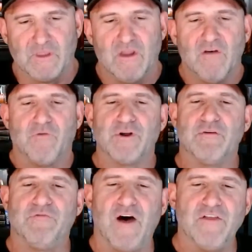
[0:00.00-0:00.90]
for your
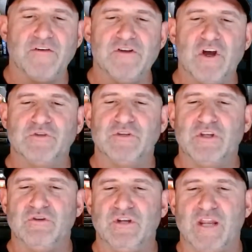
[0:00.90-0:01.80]
Father knows what
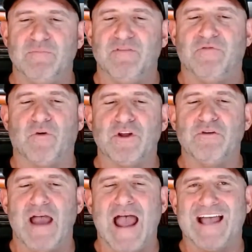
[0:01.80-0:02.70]
you need before you
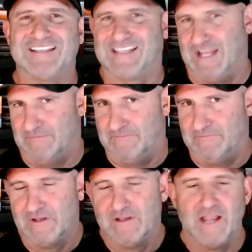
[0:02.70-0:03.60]
ask Him.
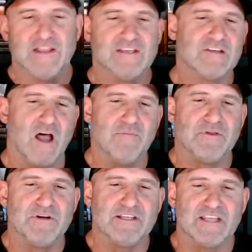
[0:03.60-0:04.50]
And then Psalm
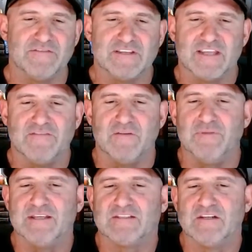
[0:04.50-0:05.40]
37 7,
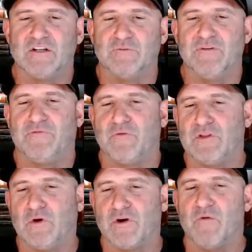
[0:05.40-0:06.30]
be still before the
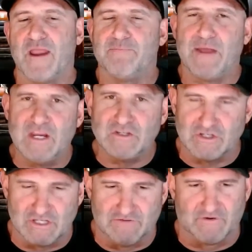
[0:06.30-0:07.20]
Lord and wait
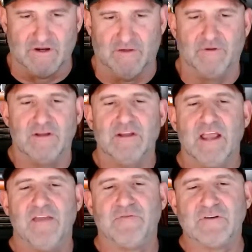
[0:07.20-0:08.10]
patiently for him.
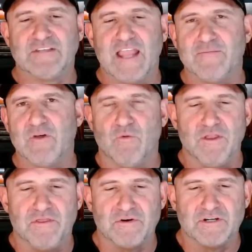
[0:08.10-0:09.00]
And 1 Samuel 1
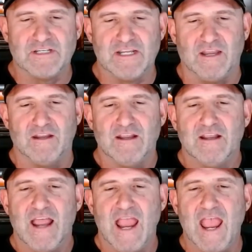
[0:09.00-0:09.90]
13,
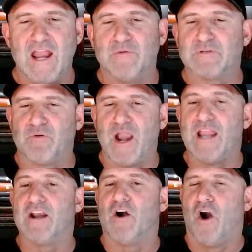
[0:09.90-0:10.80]
Hannah was praying
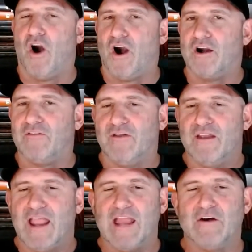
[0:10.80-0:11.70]
in her heart
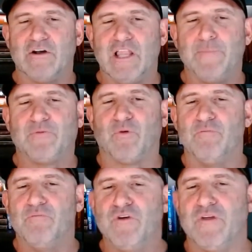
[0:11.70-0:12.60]
and her lips were
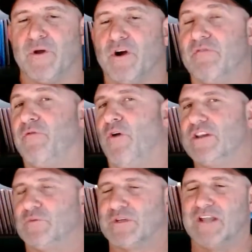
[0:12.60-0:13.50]
moving, but her
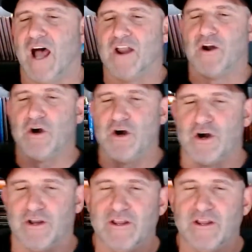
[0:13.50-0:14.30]
voice was not heard